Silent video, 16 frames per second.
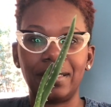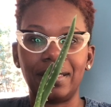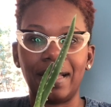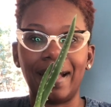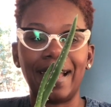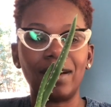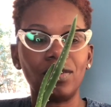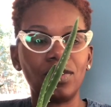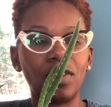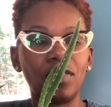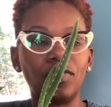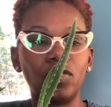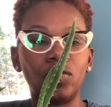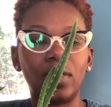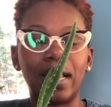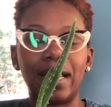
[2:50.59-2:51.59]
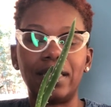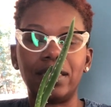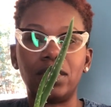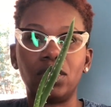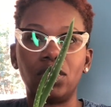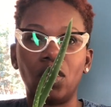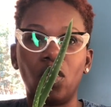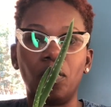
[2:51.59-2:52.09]
Now, I don't know if you guys
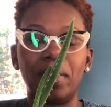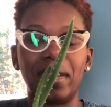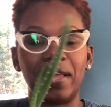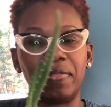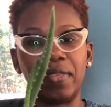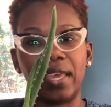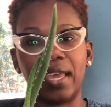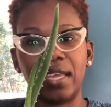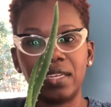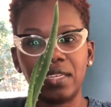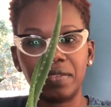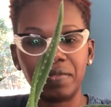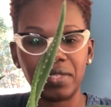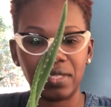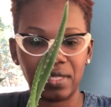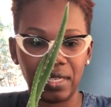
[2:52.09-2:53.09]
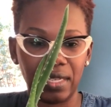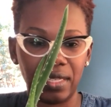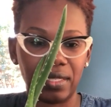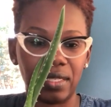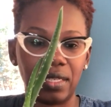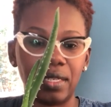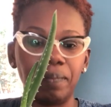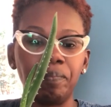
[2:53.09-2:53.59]
know, but at the end of the
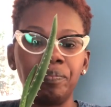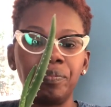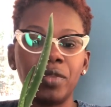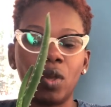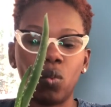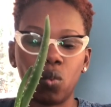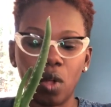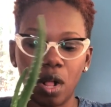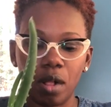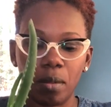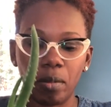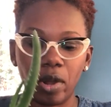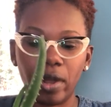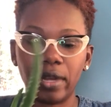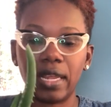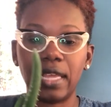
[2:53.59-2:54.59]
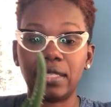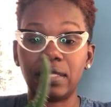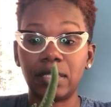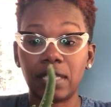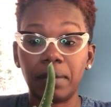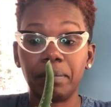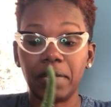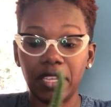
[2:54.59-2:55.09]
season, Walmart and
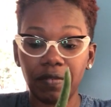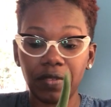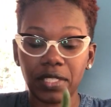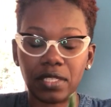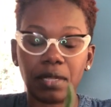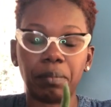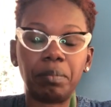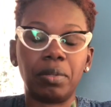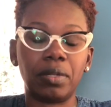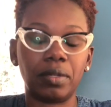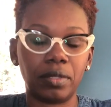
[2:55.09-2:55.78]
even some